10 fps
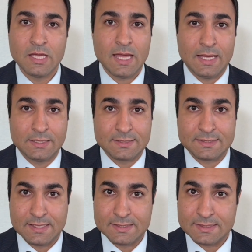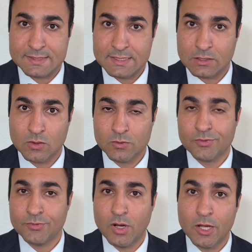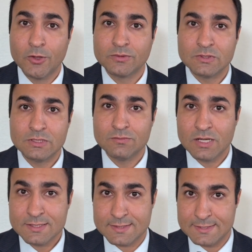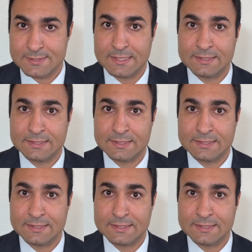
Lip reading: and it sends a signal through IoT devices that